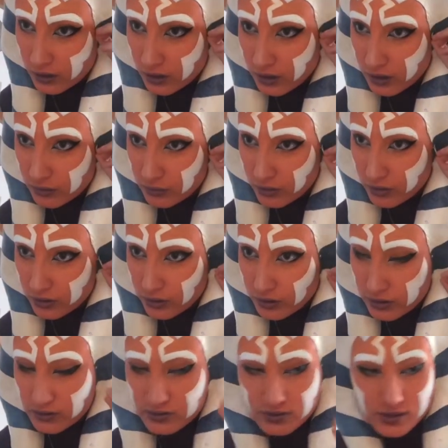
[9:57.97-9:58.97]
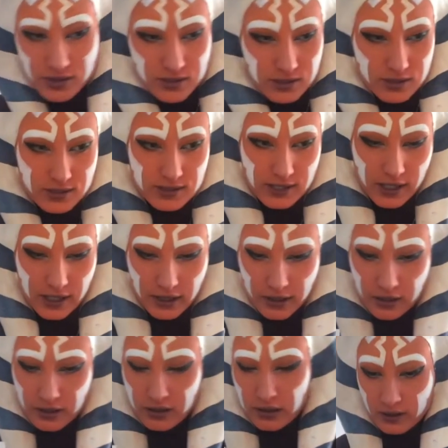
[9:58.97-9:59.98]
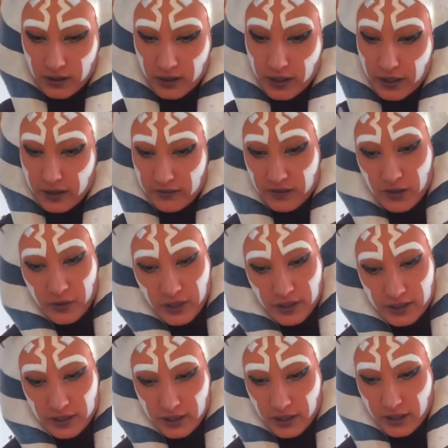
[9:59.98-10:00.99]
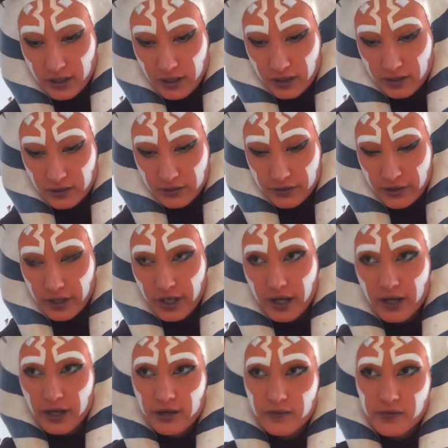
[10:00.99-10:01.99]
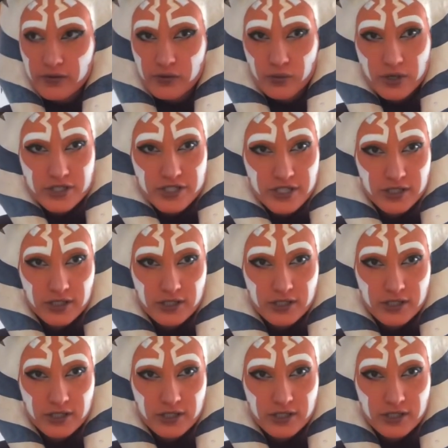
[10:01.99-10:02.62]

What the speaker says: I'm gonna use just this tag. I have no idea if you're watching